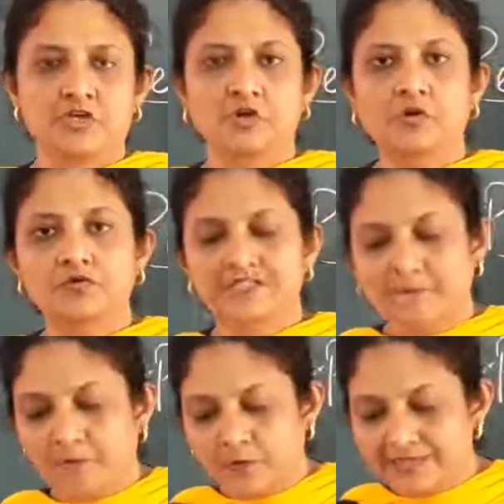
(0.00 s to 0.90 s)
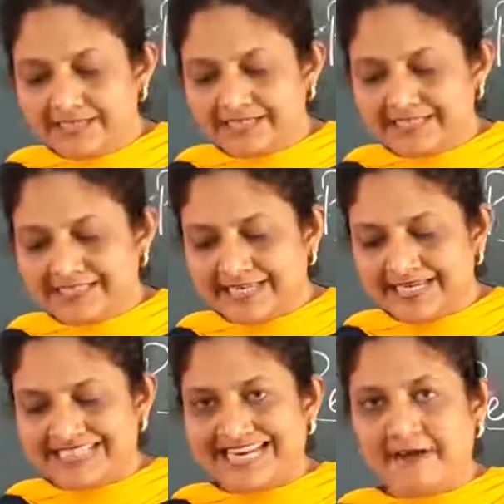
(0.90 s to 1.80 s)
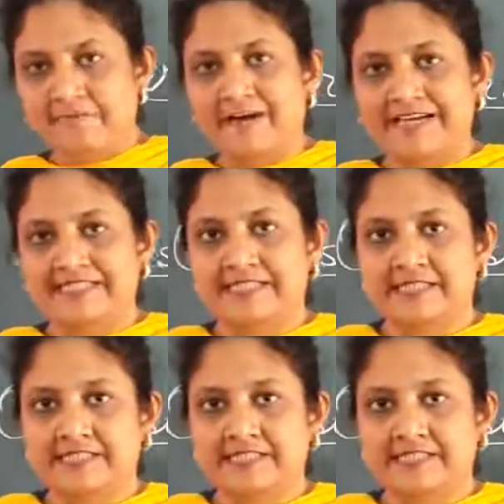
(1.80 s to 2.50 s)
So suppose, let us say, TAP vaccine